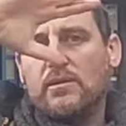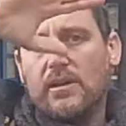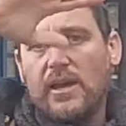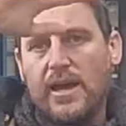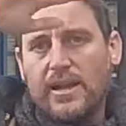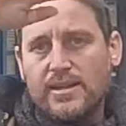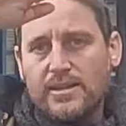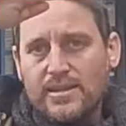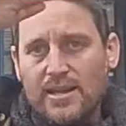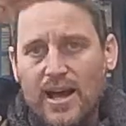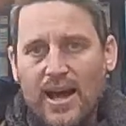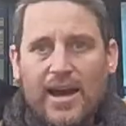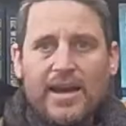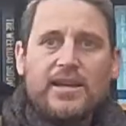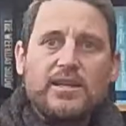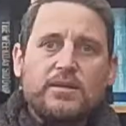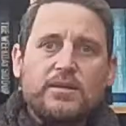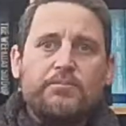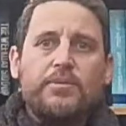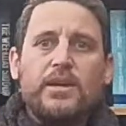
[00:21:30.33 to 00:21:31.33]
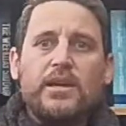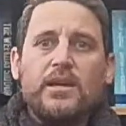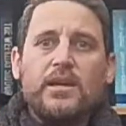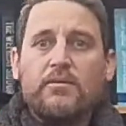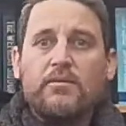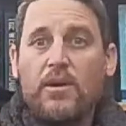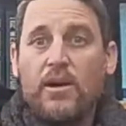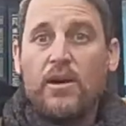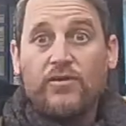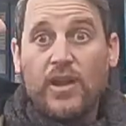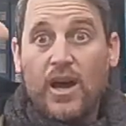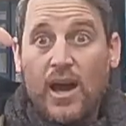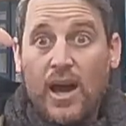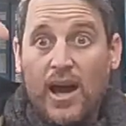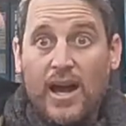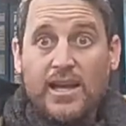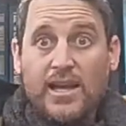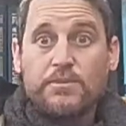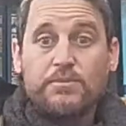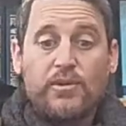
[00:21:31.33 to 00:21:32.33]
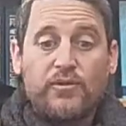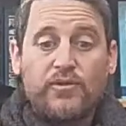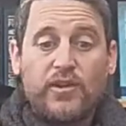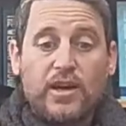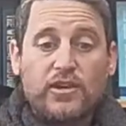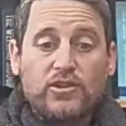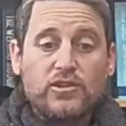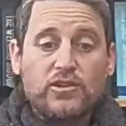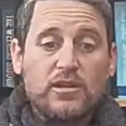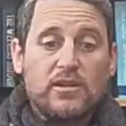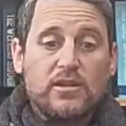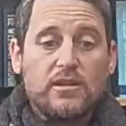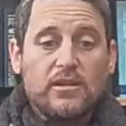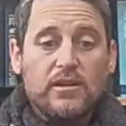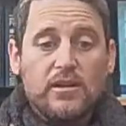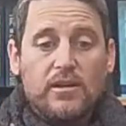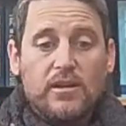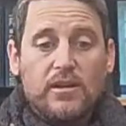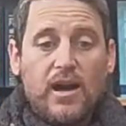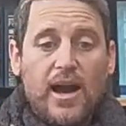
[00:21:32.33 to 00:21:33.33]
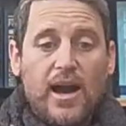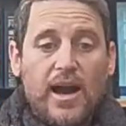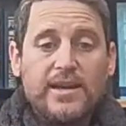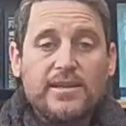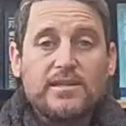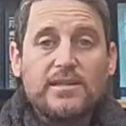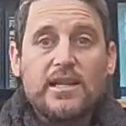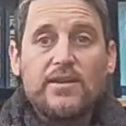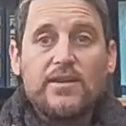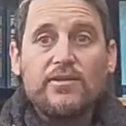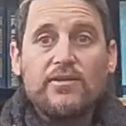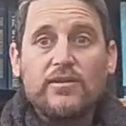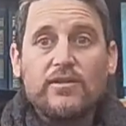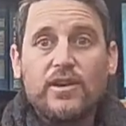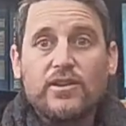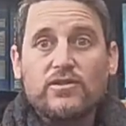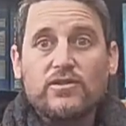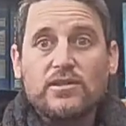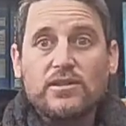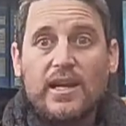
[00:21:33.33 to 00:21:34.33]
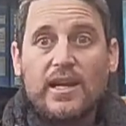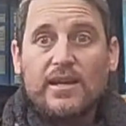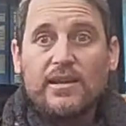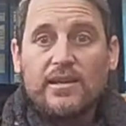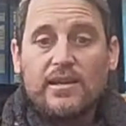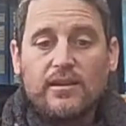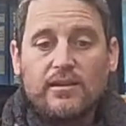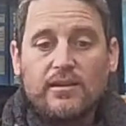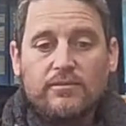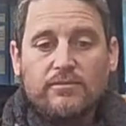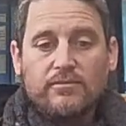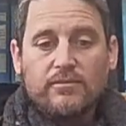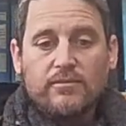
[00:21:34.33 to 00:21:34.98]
at its highest peak of the highest perfection, highest level of understanding.